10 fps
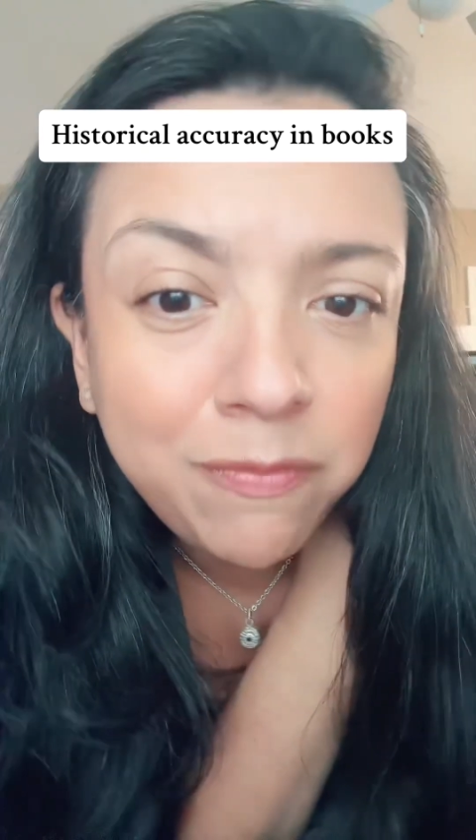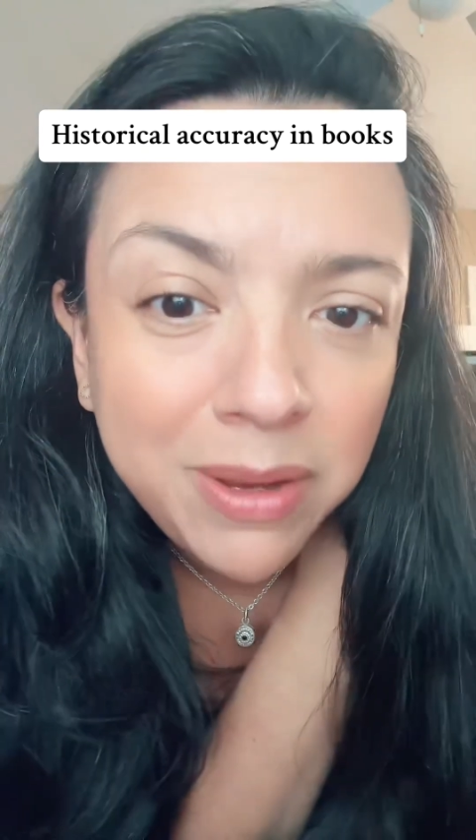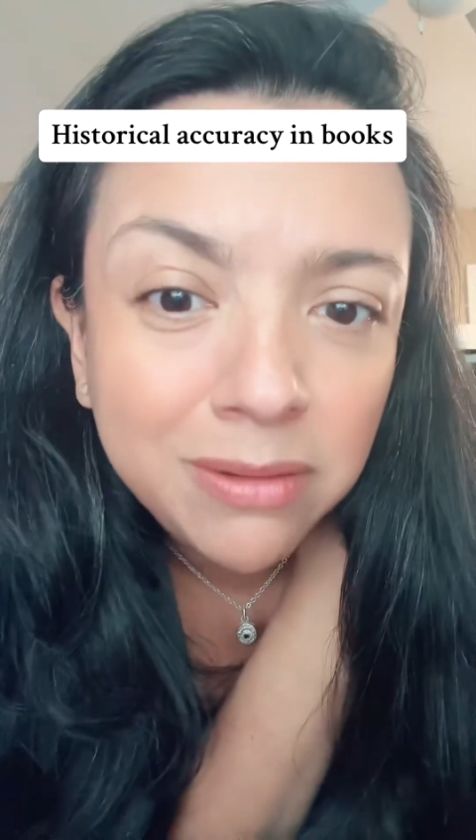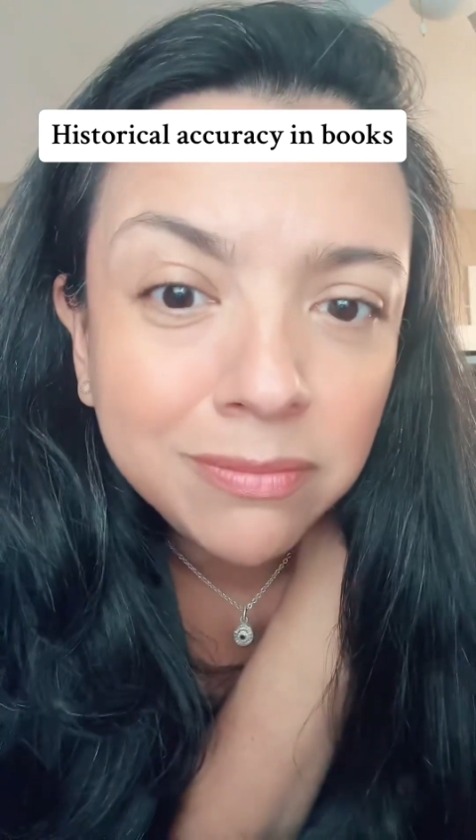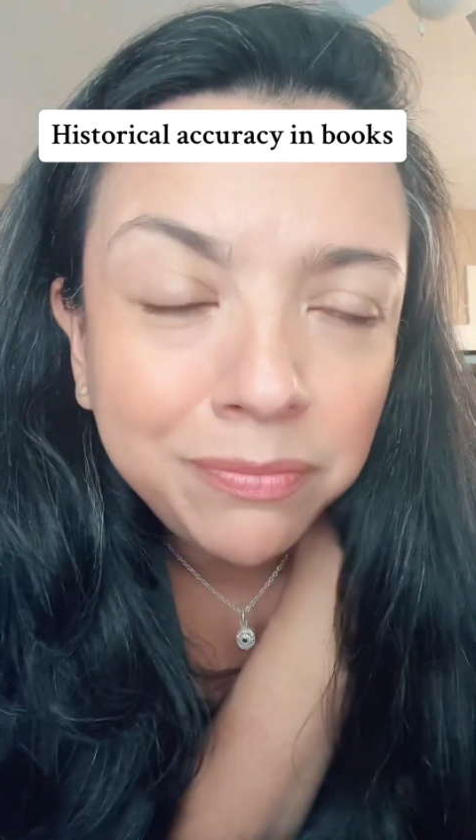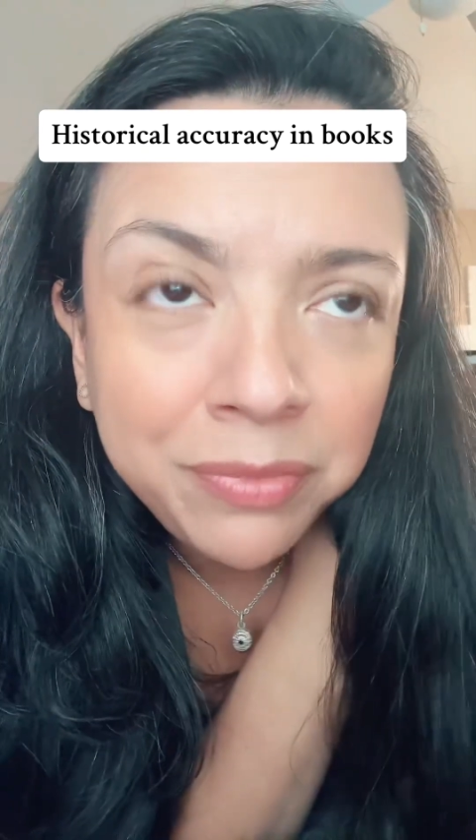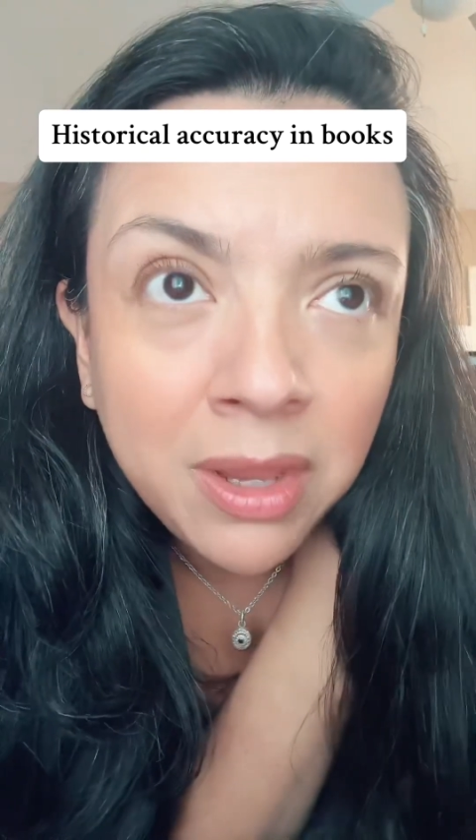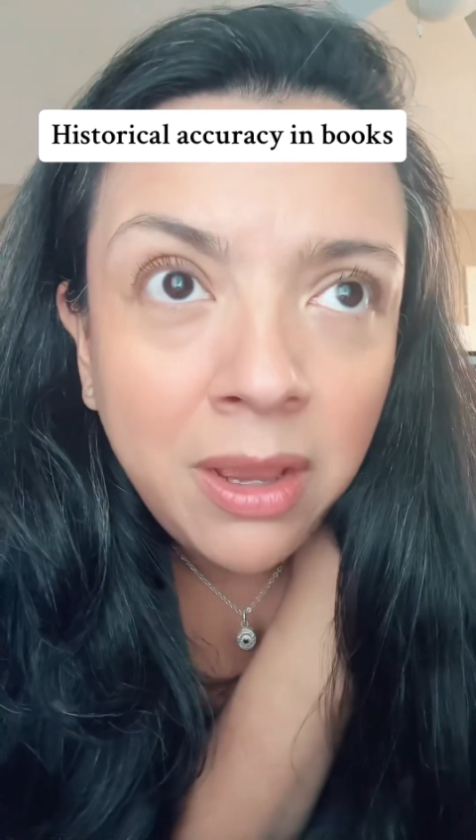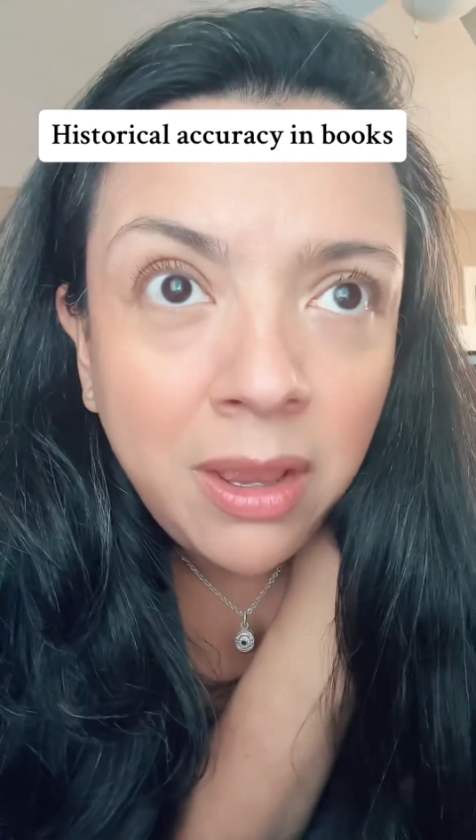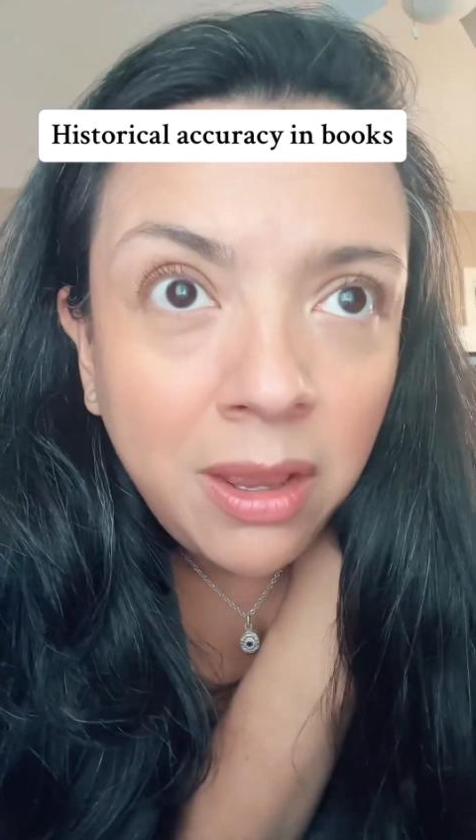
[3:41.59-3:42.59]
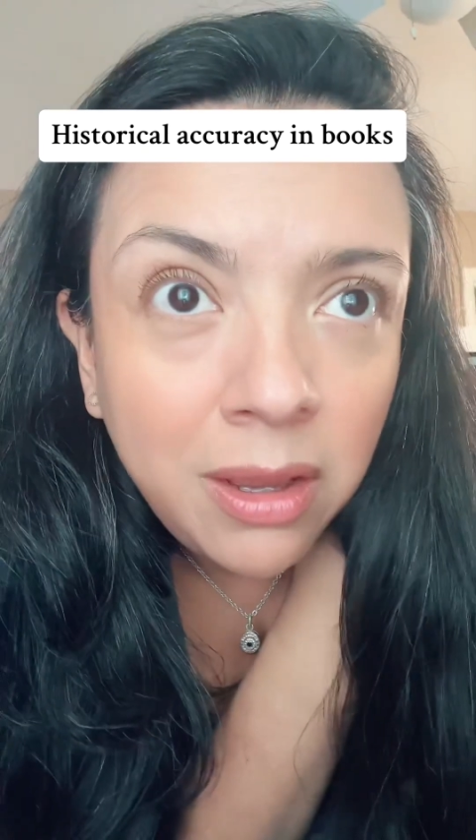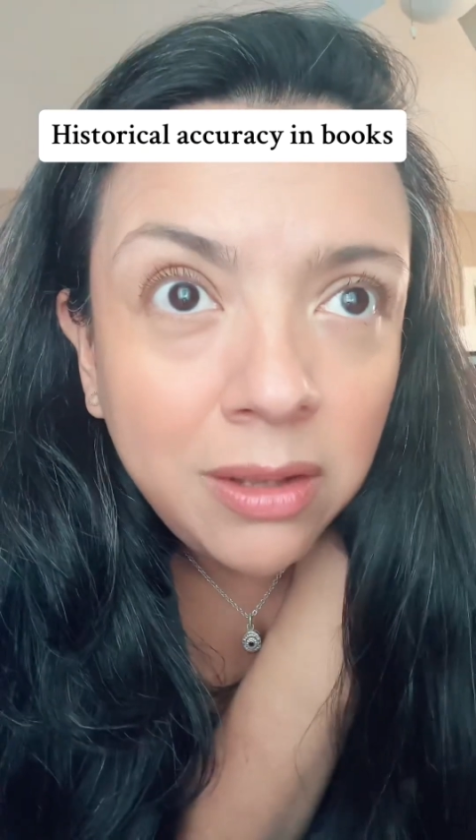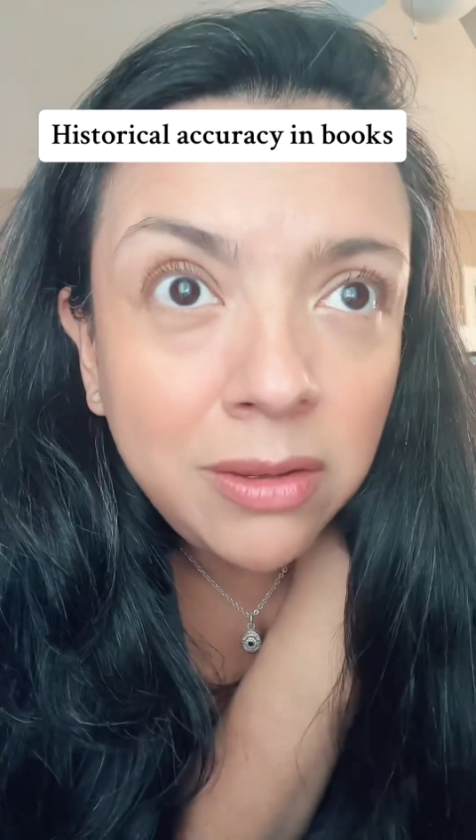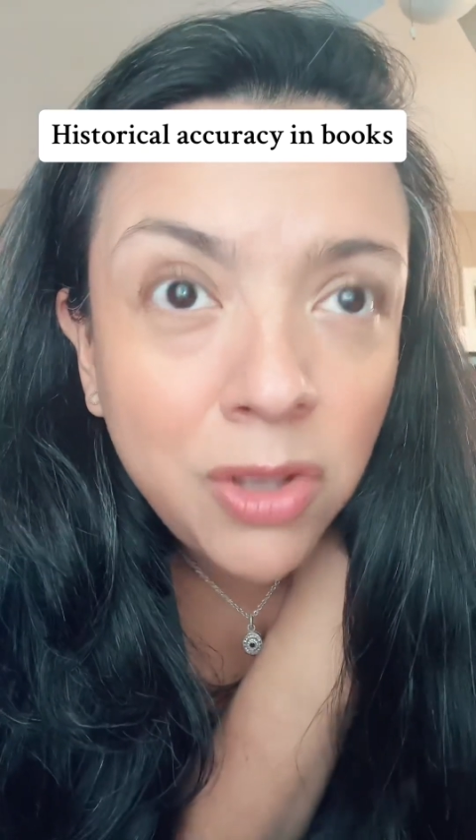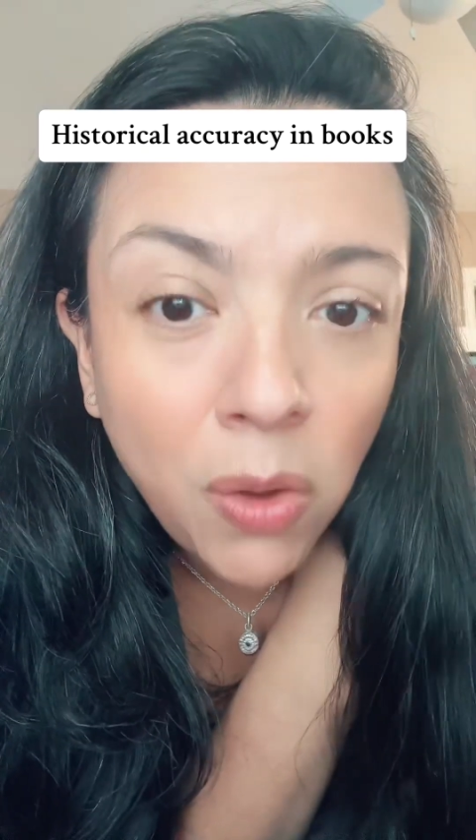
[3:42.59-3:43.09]
been
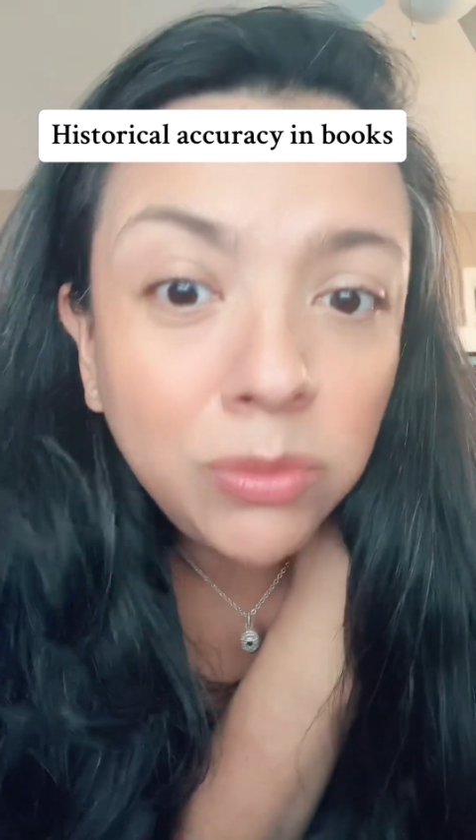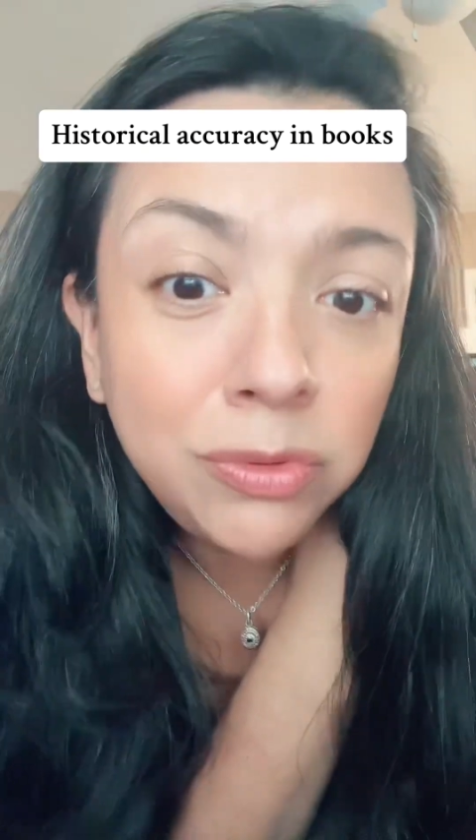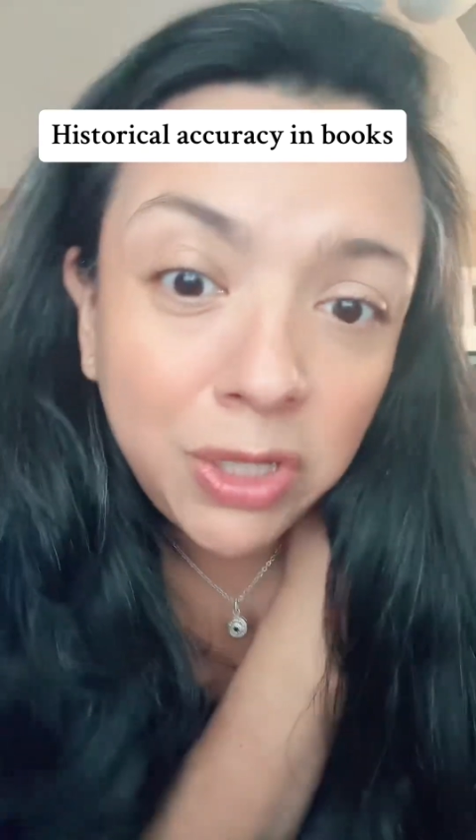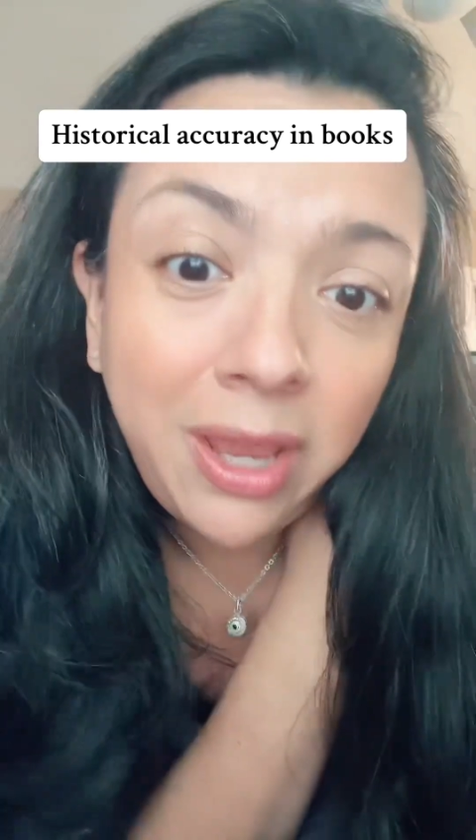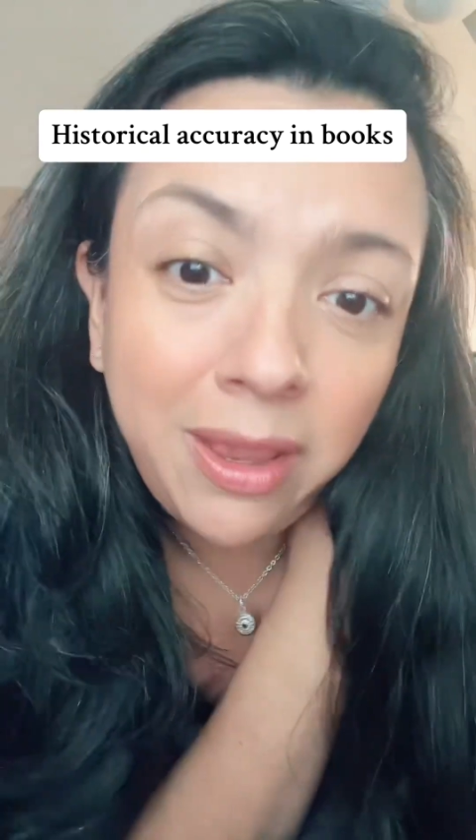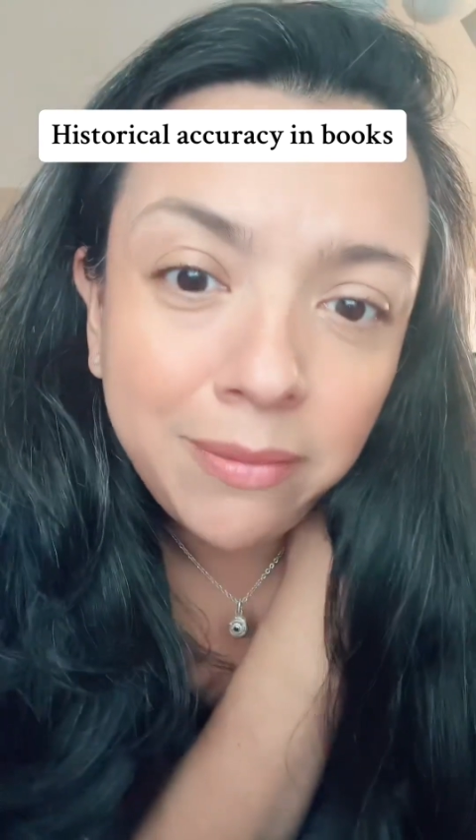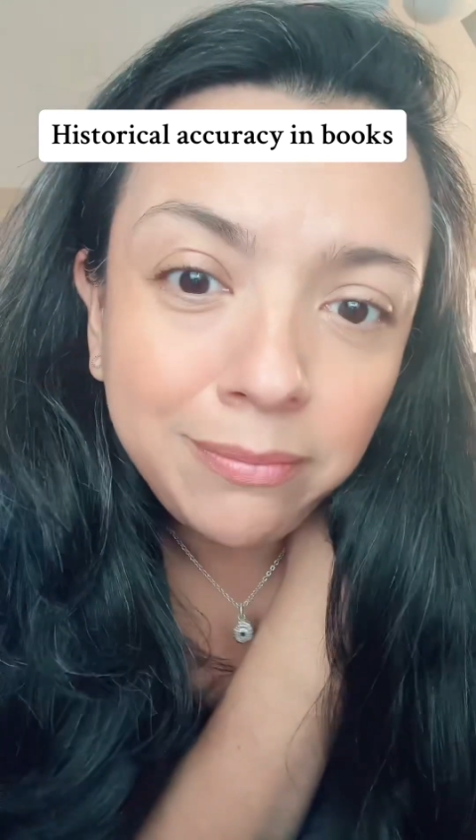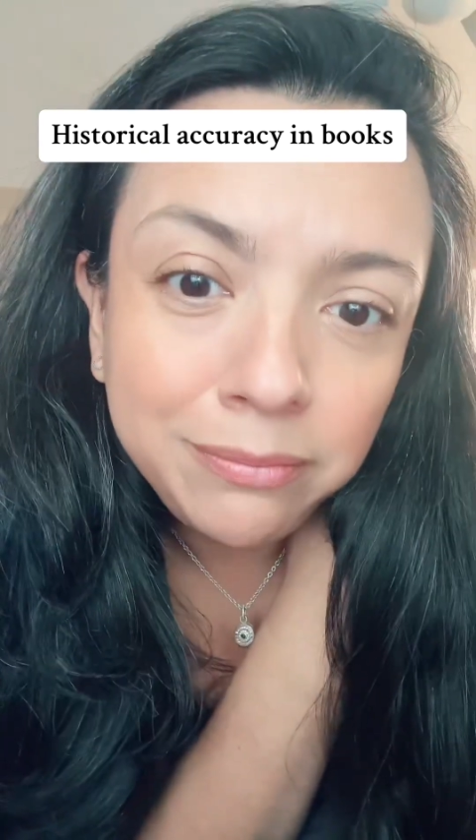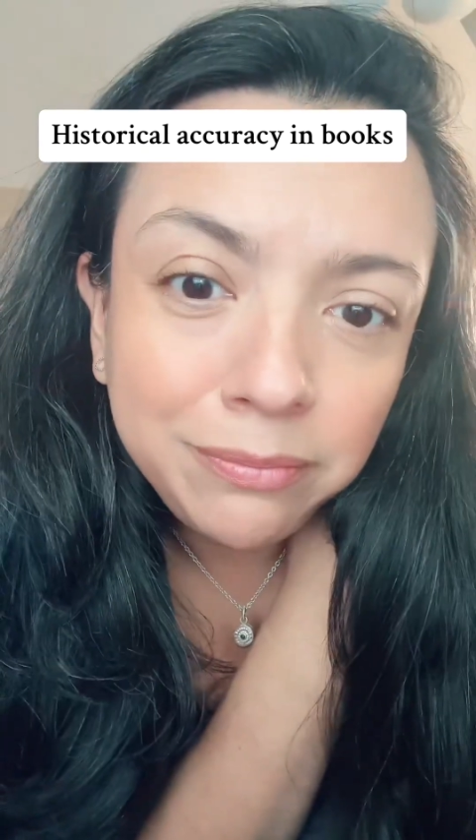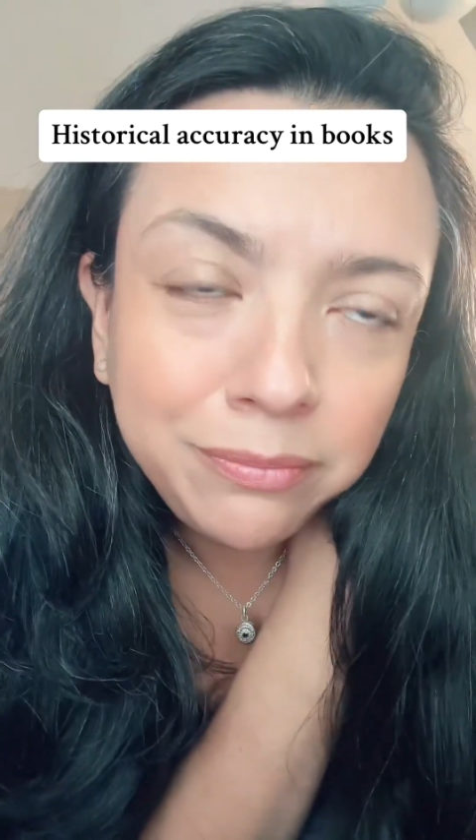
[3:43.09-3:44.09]
known to him,